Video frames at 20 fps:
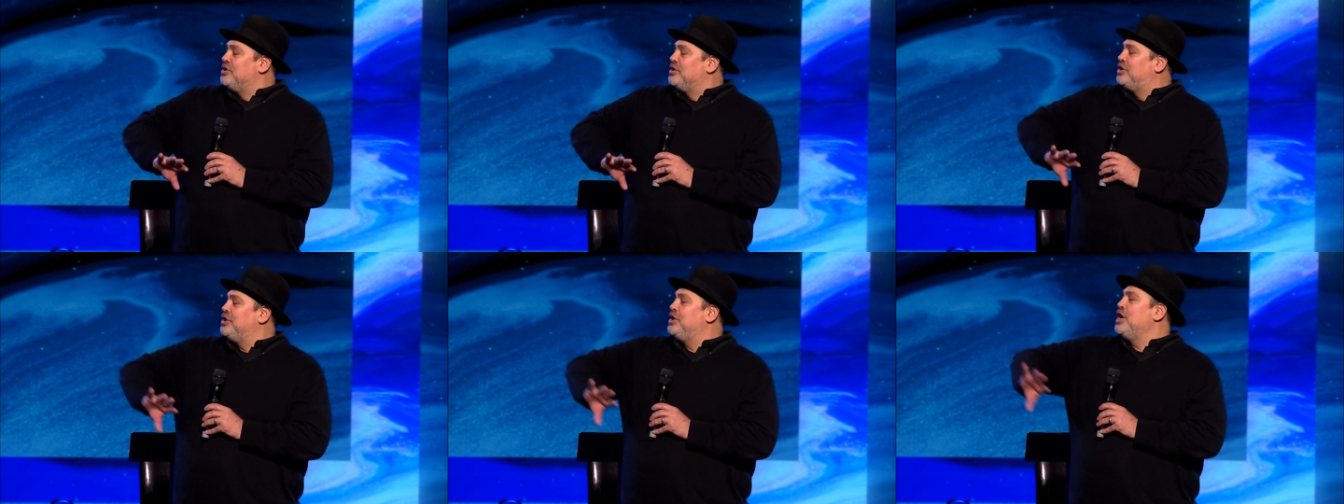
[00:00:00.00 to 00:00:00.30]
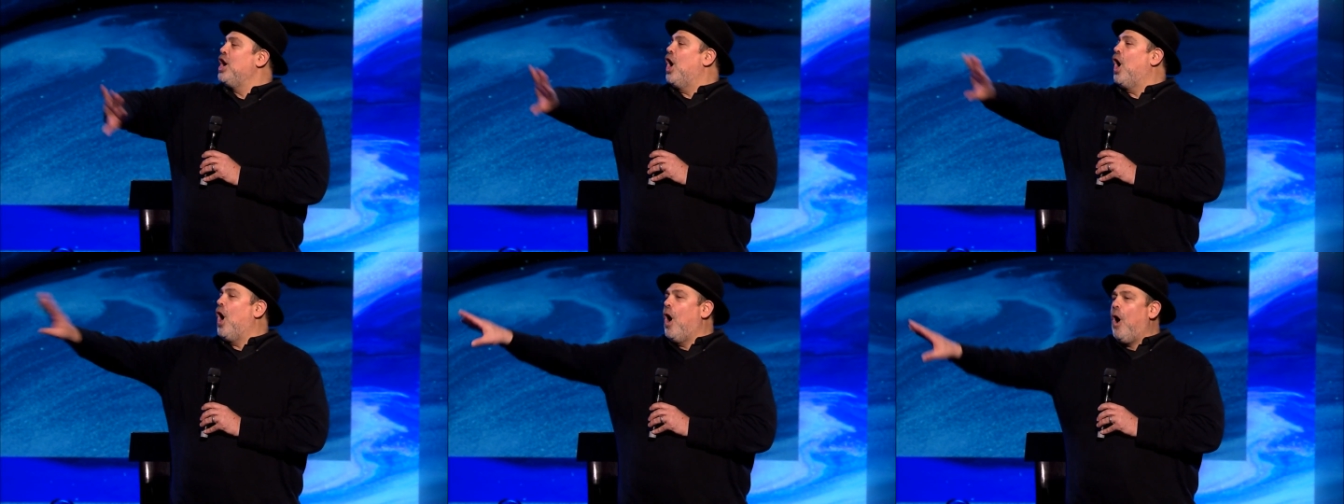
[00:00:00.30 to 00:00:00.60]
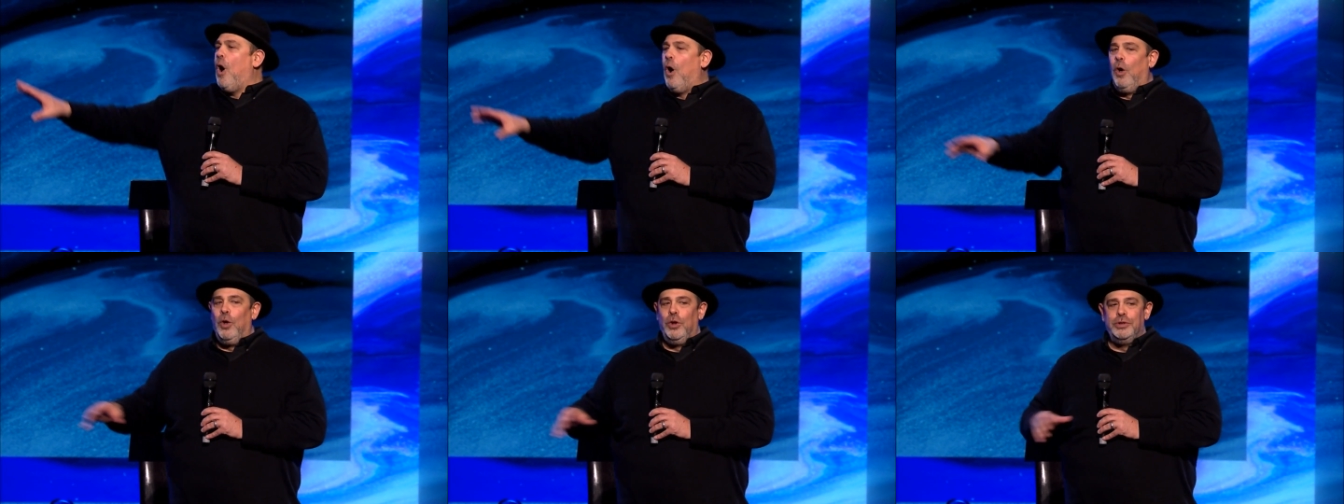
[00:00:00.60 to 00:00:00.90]
to the
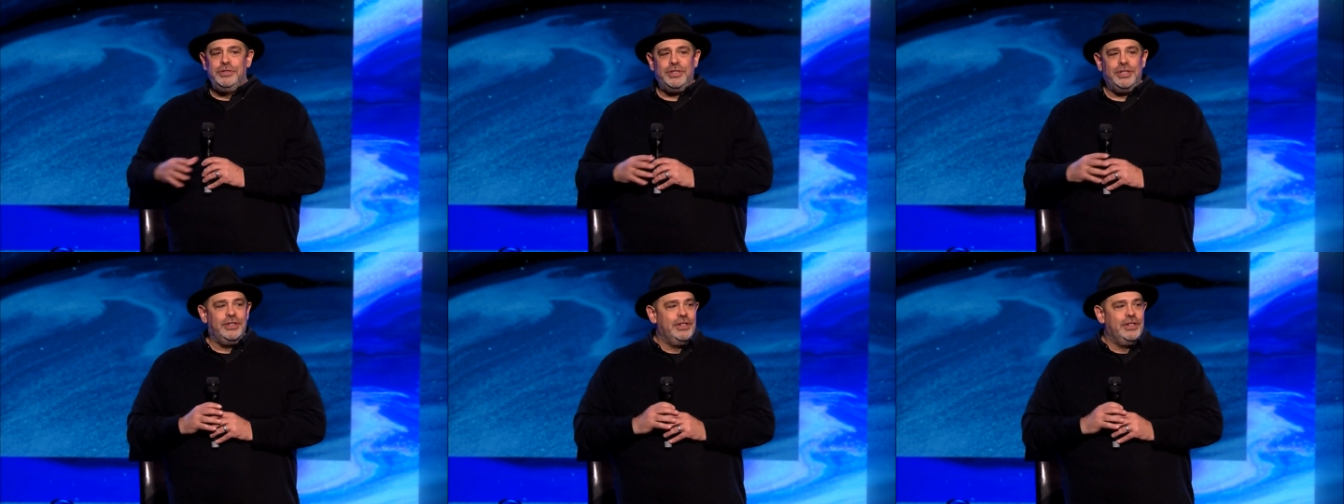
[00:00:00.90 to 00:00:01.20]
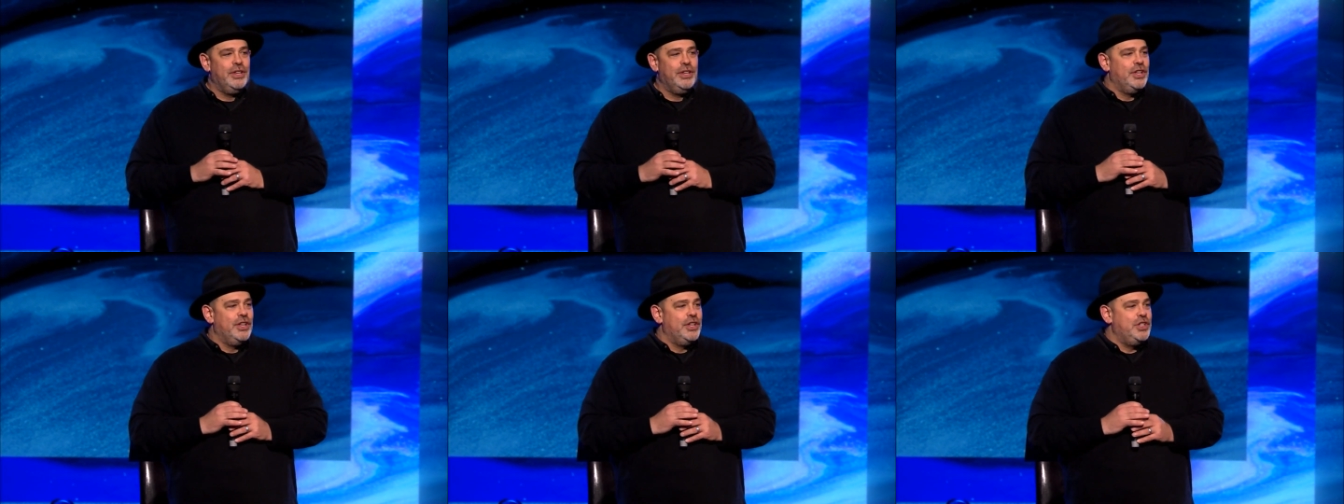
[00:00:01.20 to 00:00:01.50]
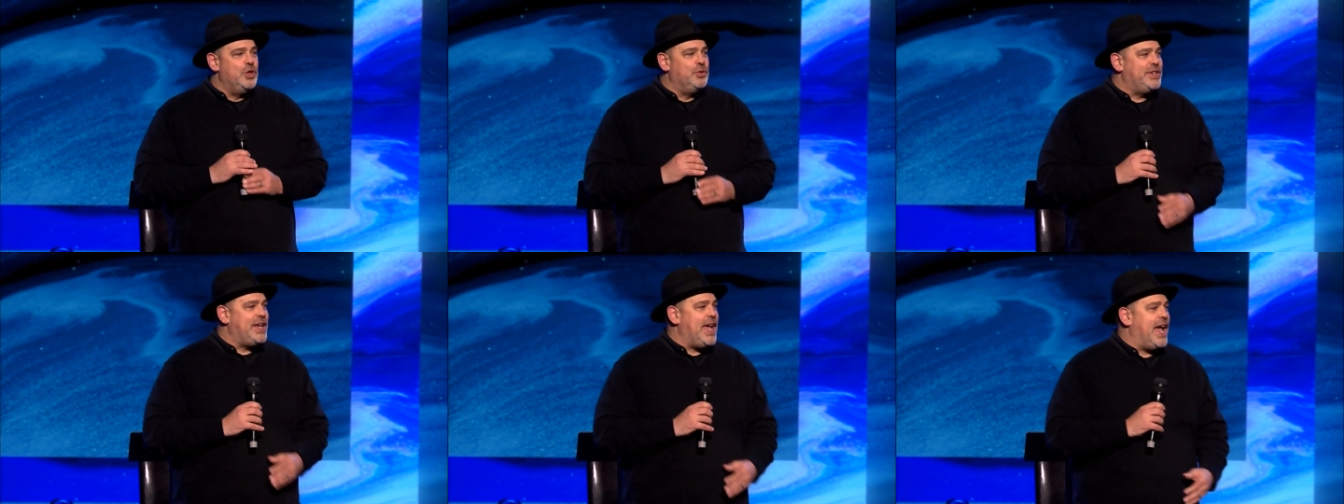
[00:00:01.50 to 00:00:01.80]
old
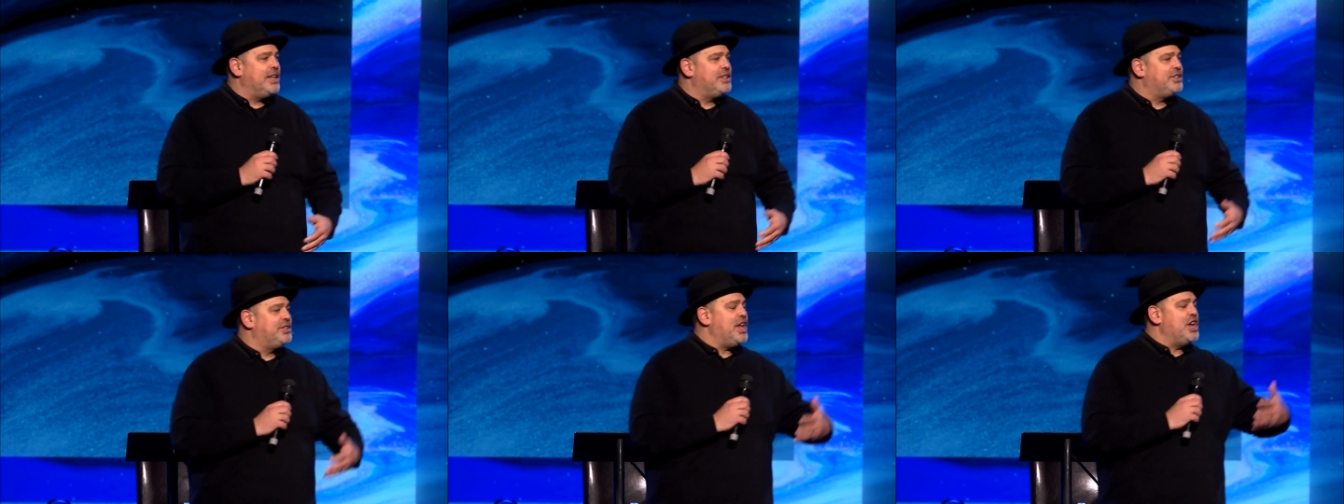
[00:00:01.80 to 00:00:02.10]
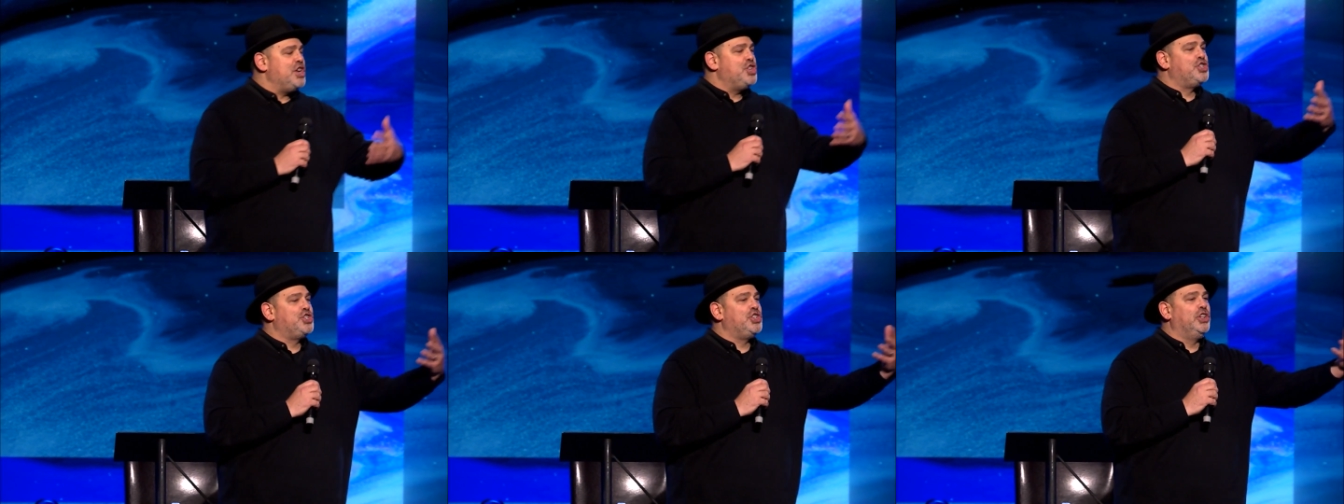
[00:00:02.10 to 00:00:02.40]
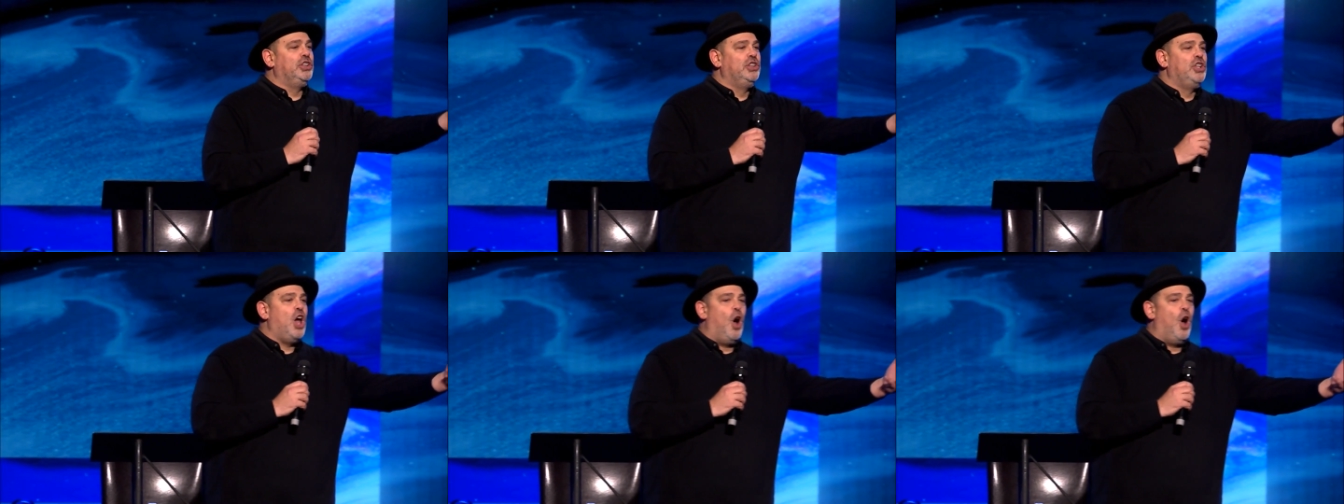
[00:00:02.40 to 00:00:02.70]
you can't say
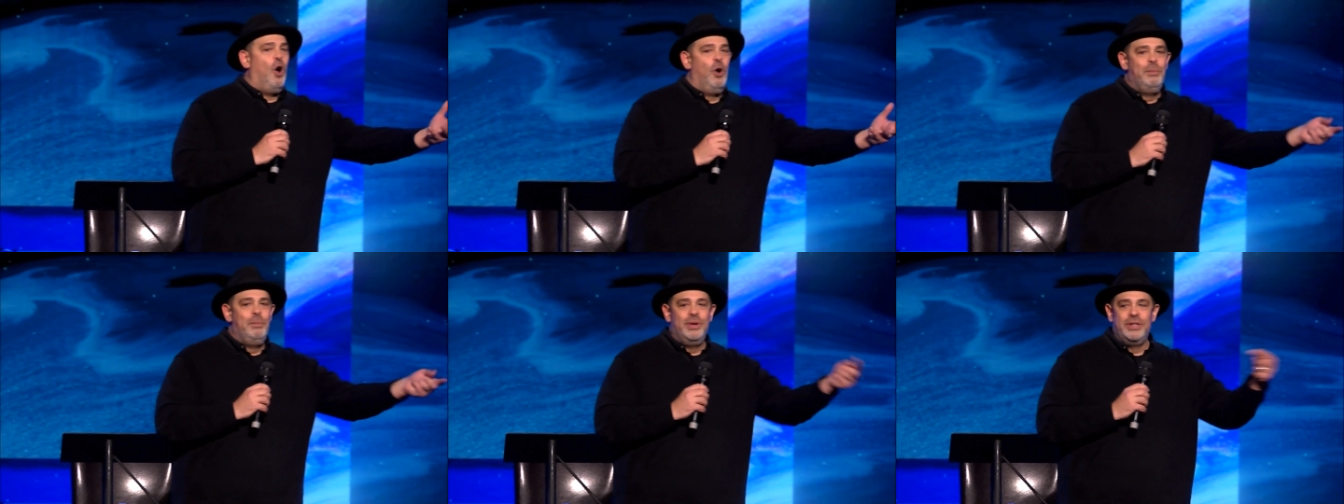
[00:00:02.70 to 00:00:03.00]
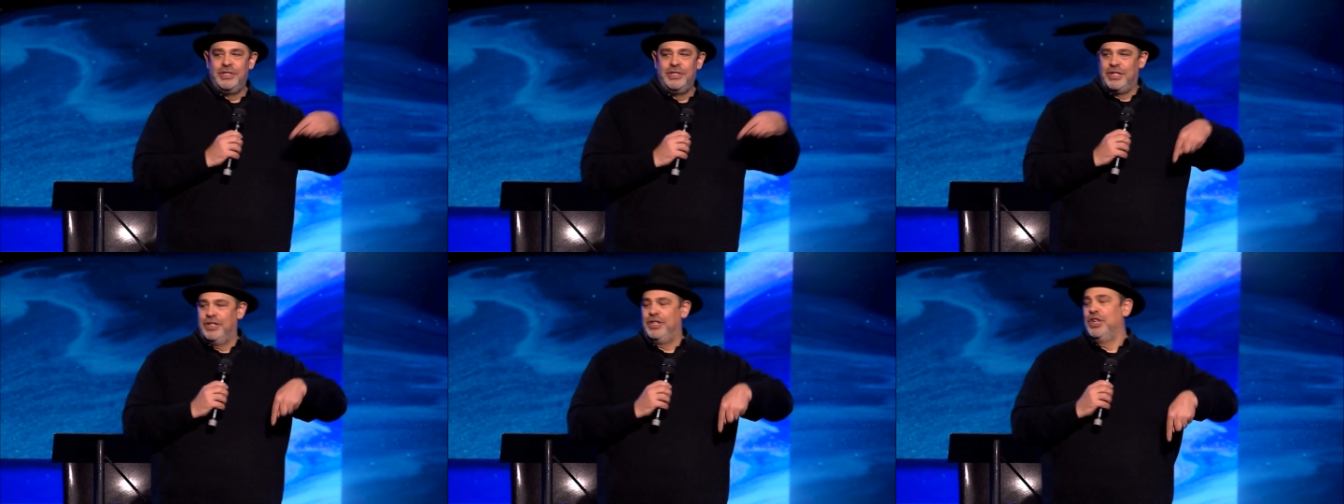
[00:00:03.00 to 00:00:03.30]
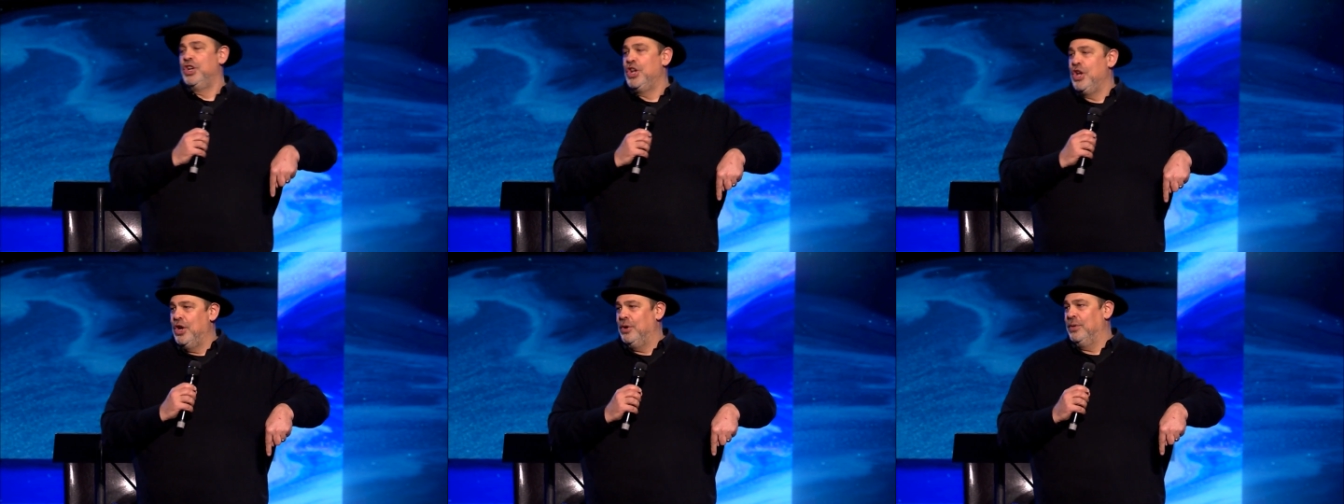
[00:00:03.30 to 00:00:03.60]
shalom to
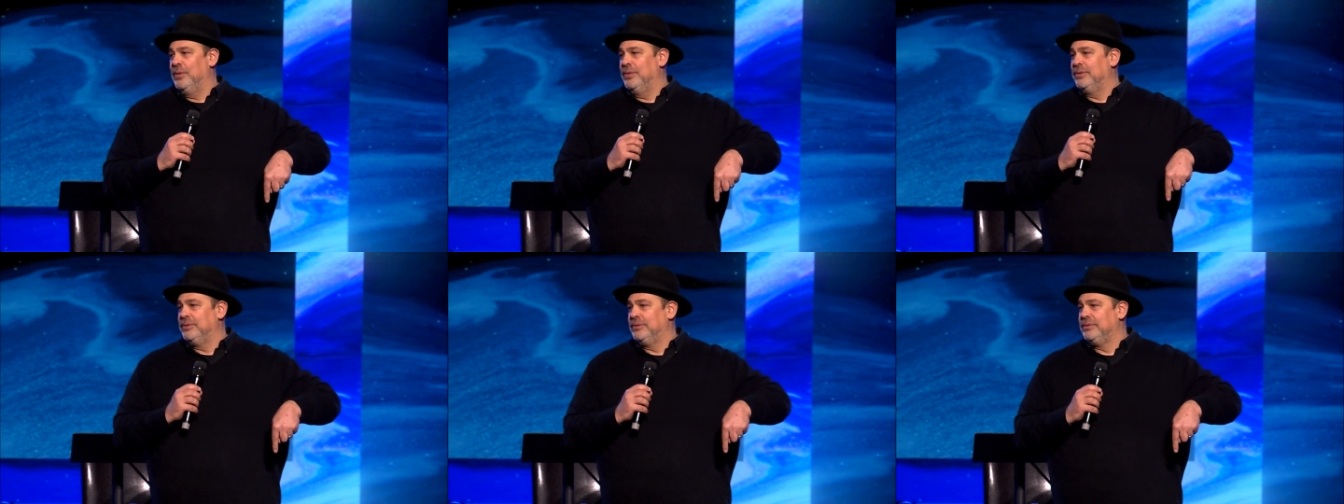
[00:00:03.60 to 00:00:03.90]
the new.